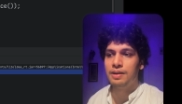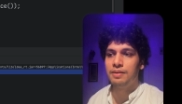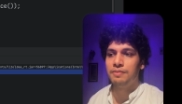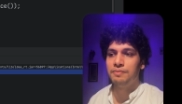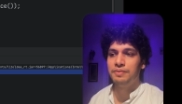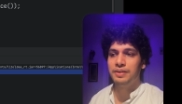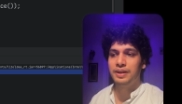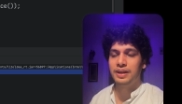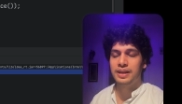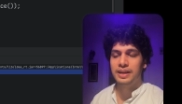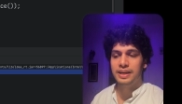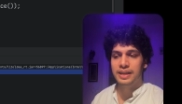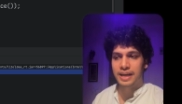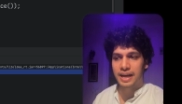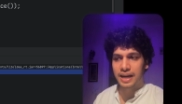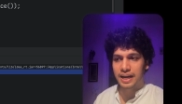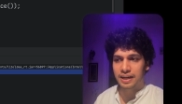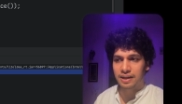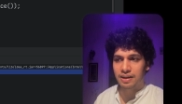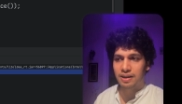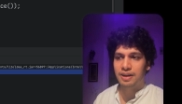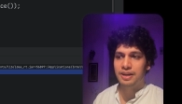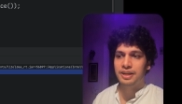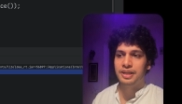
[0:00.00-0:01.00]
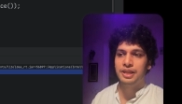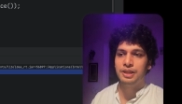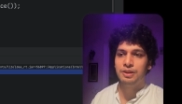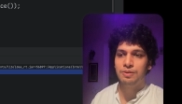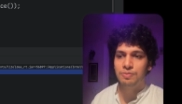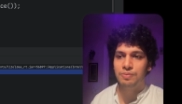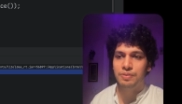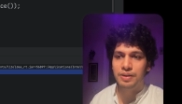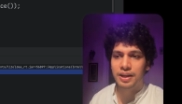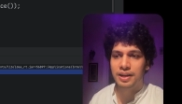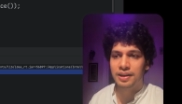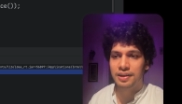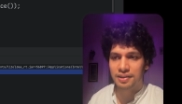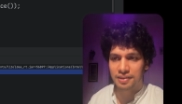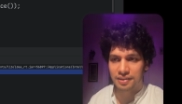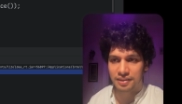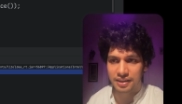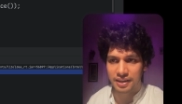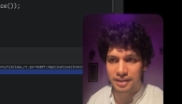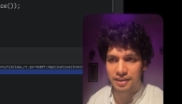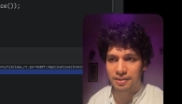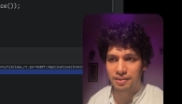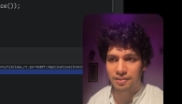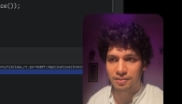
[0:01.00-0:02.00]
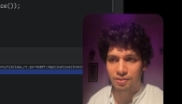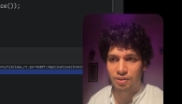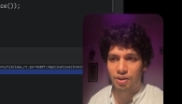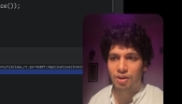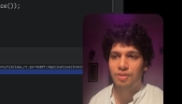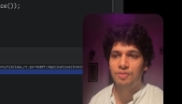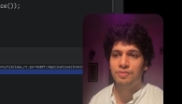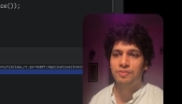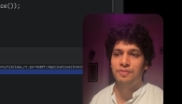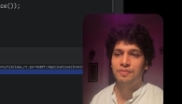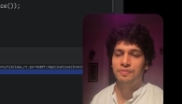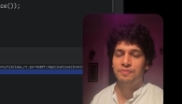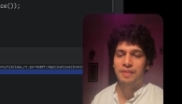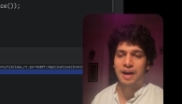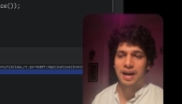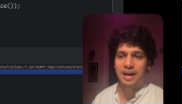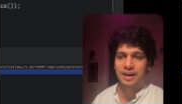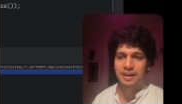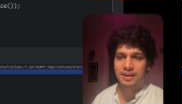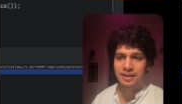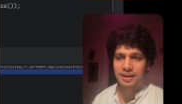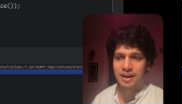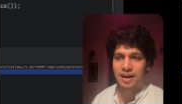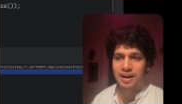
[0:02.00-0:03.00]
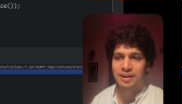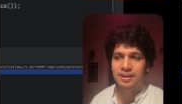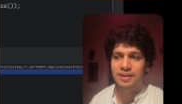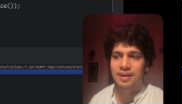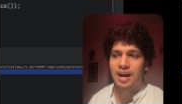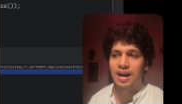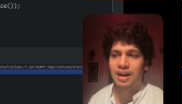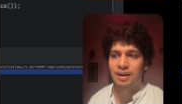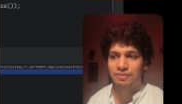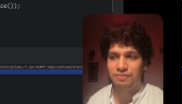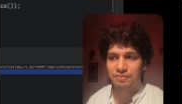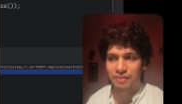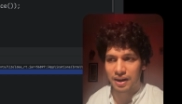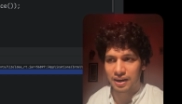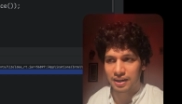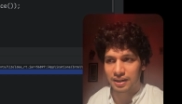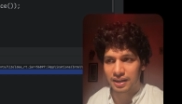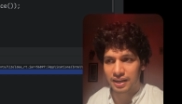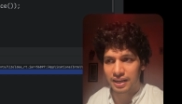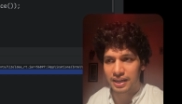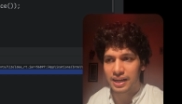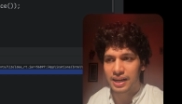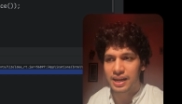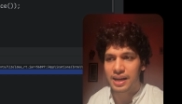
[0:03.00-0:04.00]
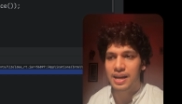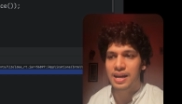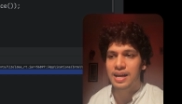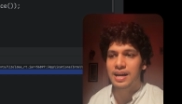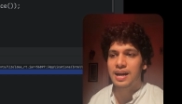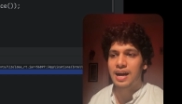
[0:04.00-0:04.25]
We create a new instance of Wagon R car factory,